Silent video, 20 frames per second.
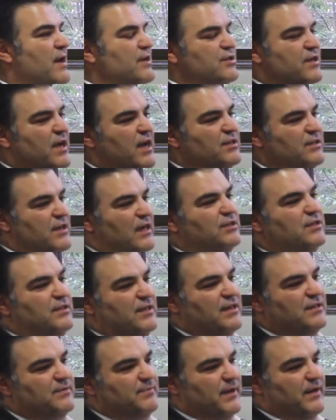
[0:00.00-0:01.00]
education
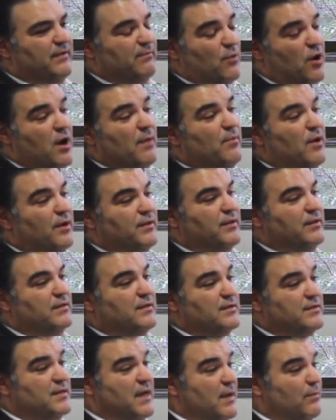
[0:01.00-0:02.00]
actually needs to be, in my mind,
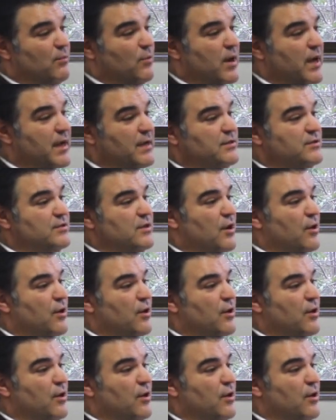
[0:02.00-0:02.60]
the same way.